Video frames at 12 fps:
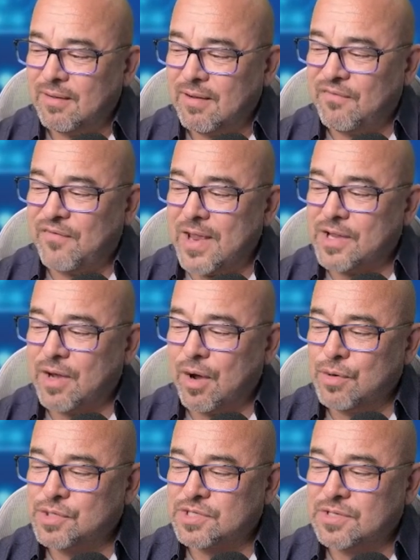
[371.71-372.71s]
a fake
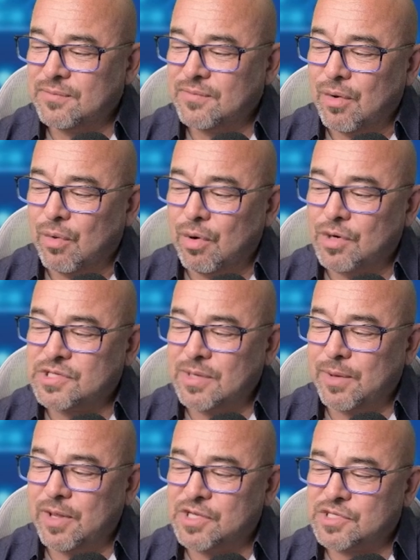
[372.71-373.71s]
host or
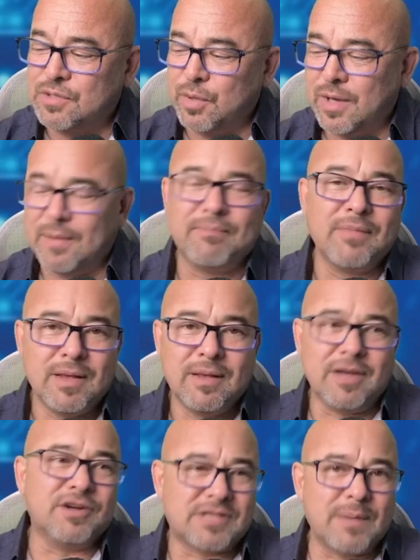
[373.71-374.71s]
somebody that's doing
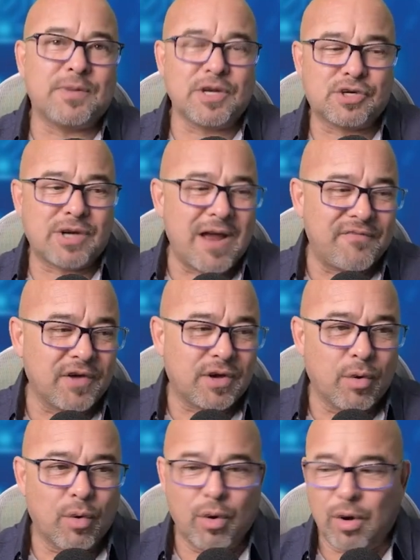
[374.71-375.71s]
intercepting traffic
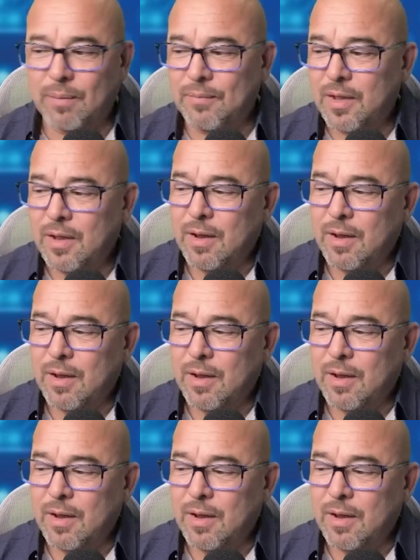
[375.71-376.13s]
or